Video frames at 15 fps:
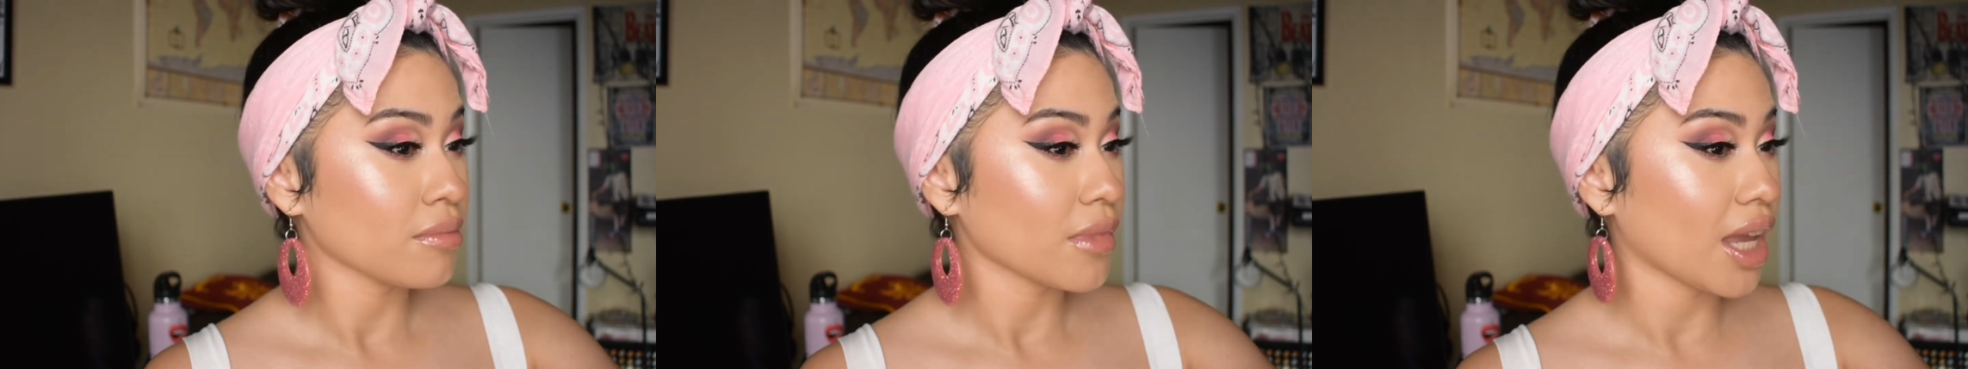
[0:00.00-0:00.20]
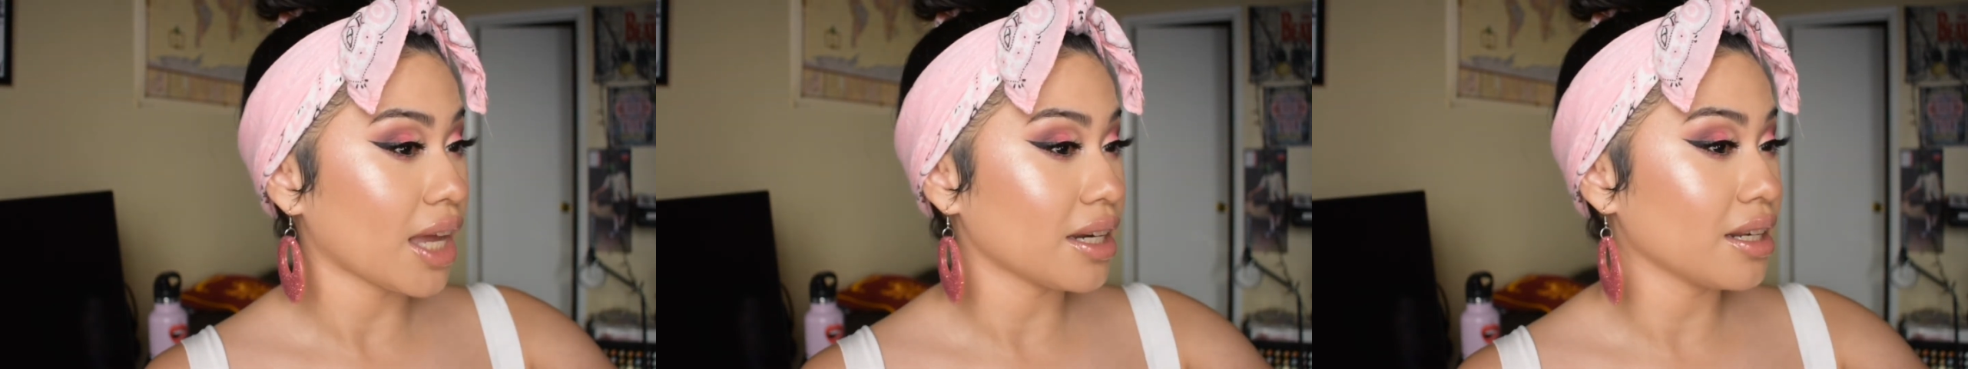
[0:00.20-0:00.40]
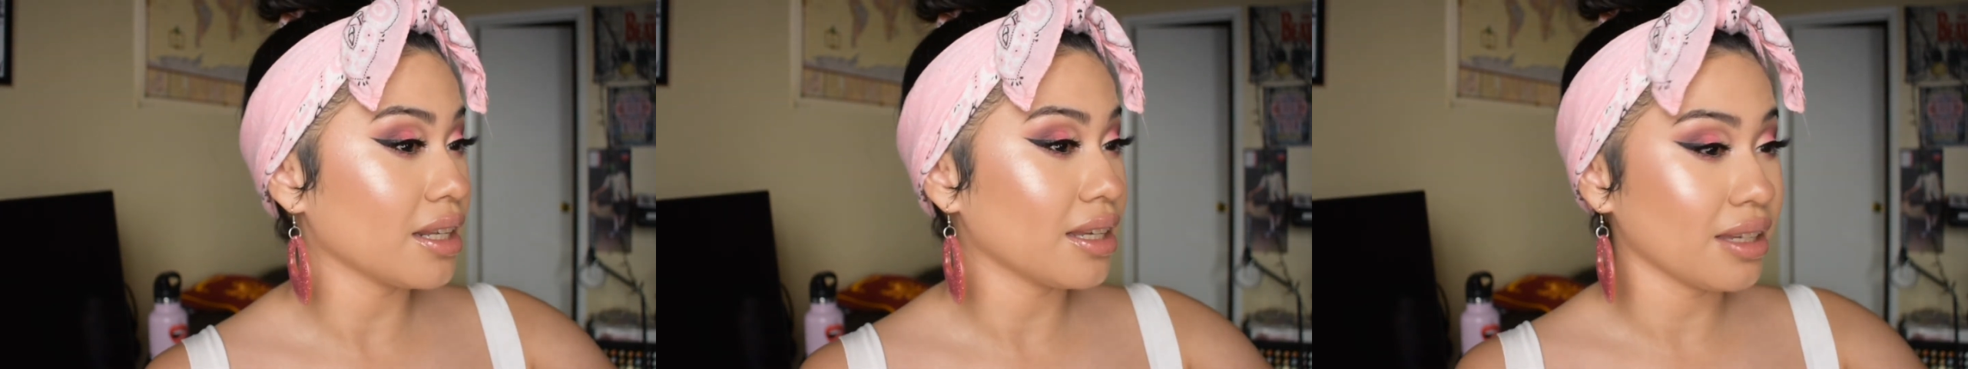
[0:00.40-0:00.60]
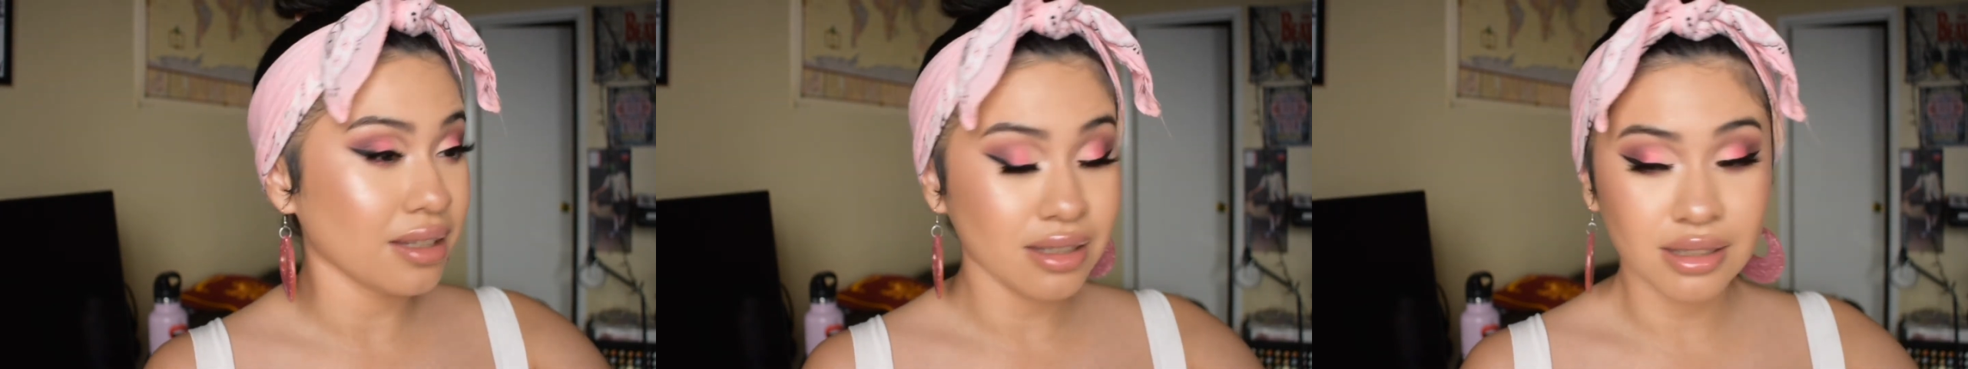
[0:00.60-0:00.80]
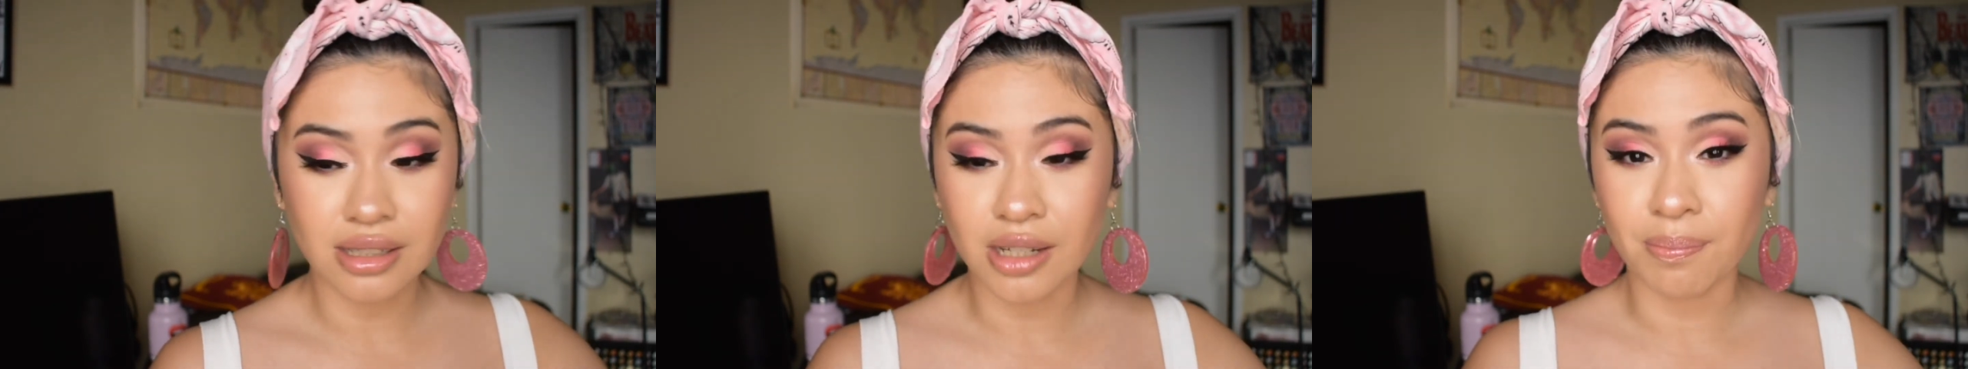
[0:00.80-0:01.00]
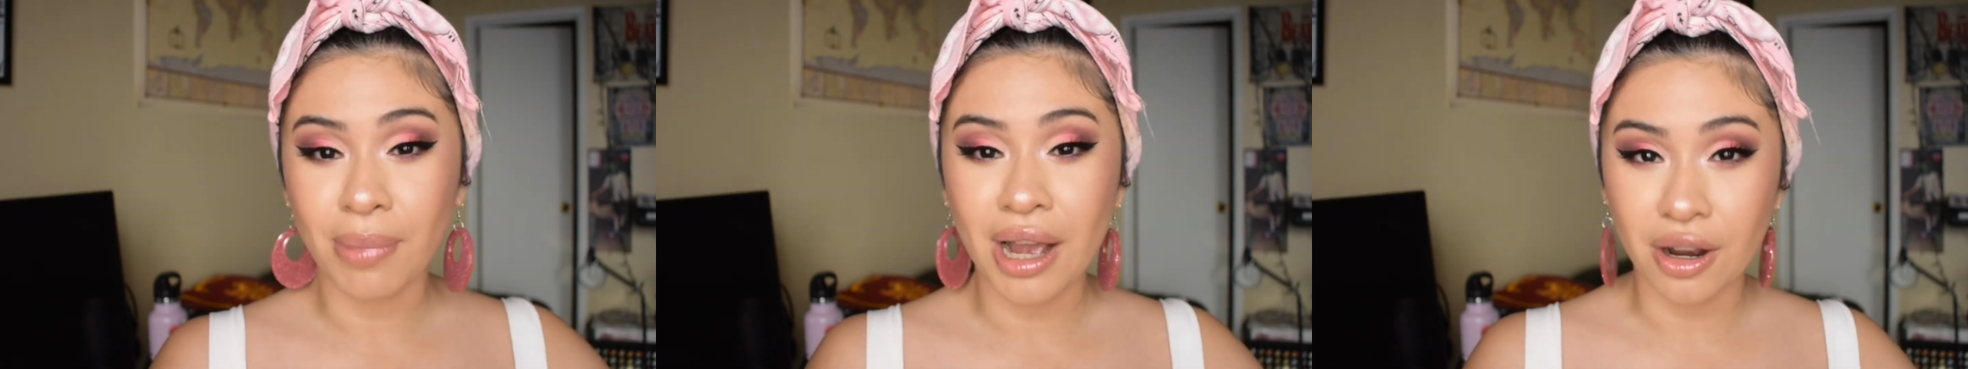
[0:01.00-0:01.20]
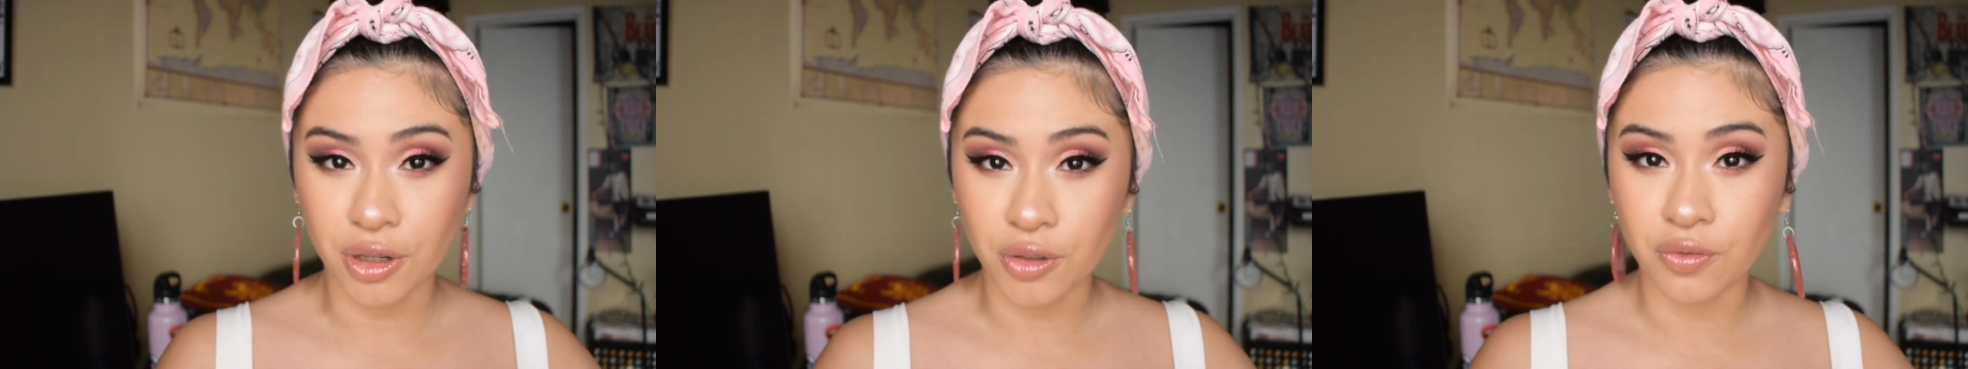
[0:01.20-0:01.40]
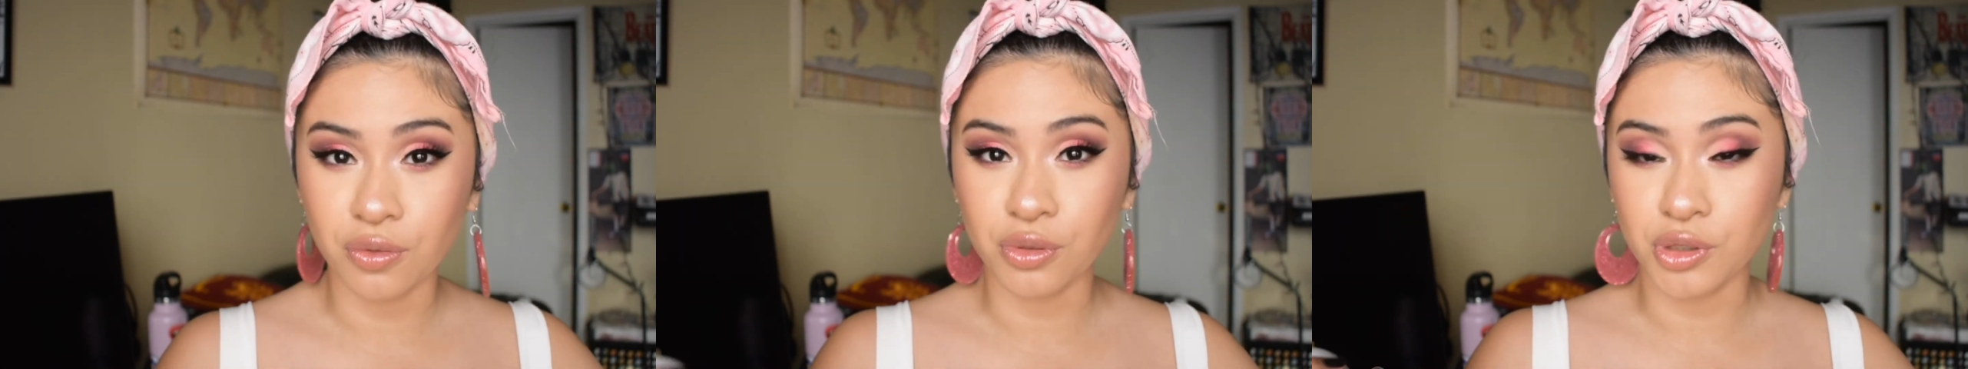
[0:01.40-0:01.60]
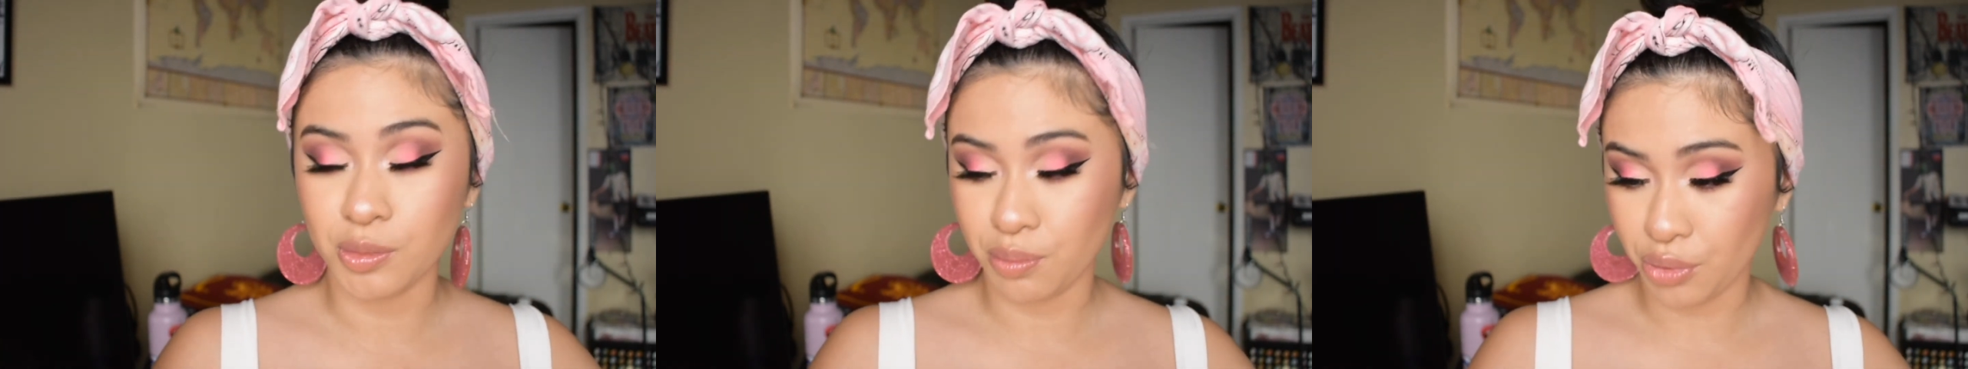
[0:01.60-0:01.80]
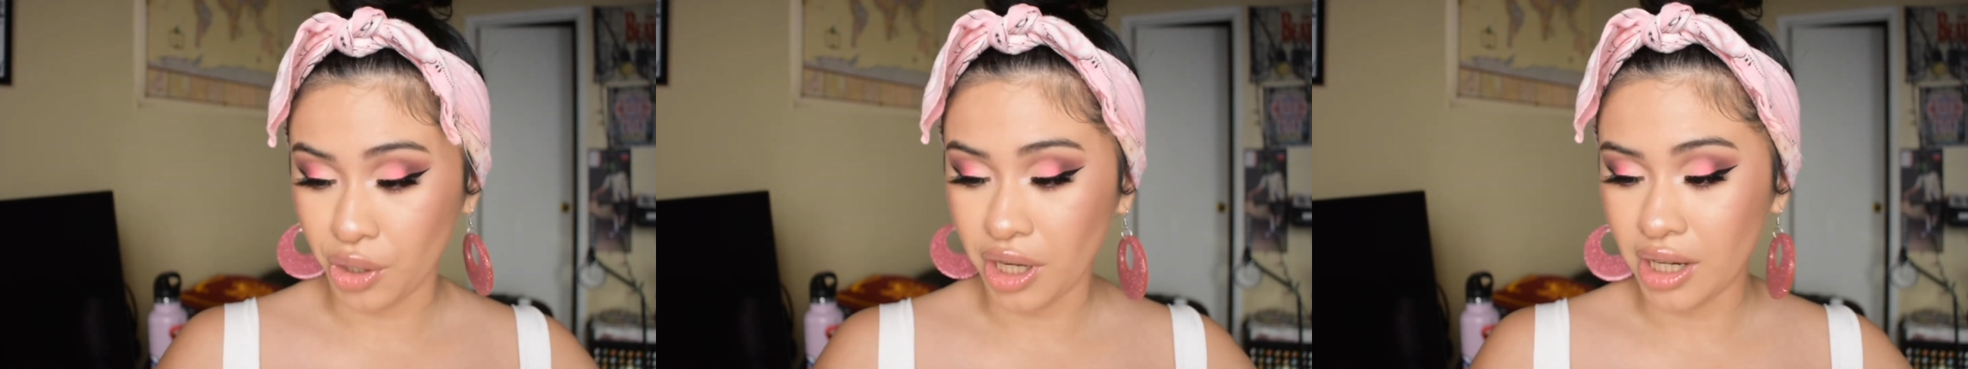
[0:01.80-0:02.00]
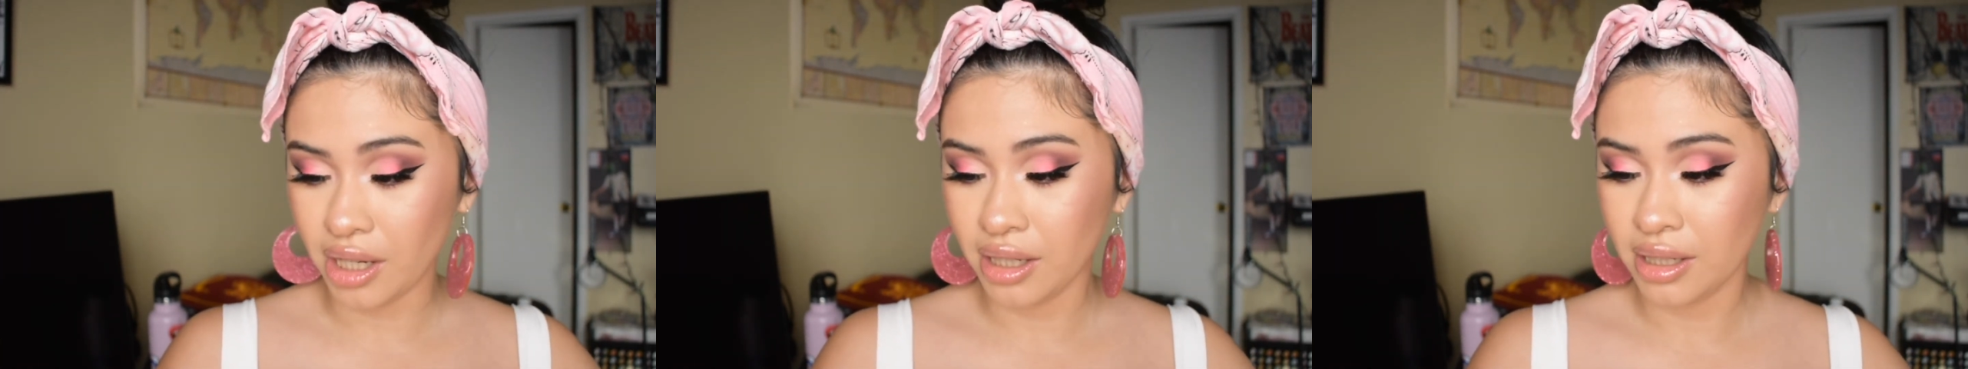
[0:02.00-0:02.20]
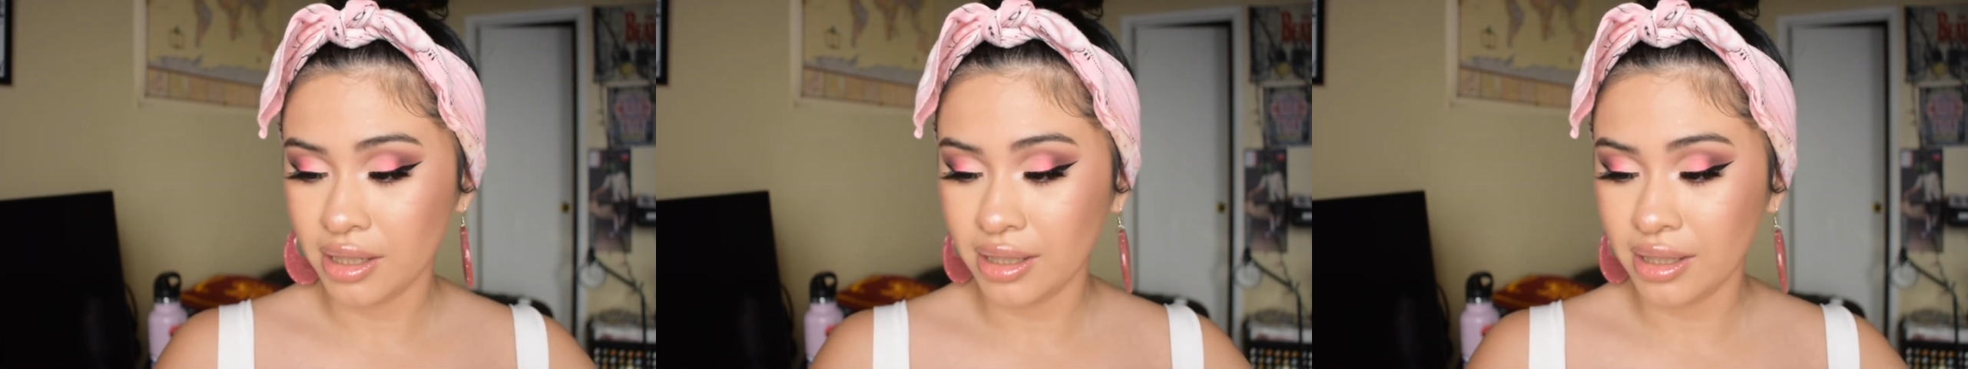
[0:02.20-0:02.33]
And it is a powerful spray.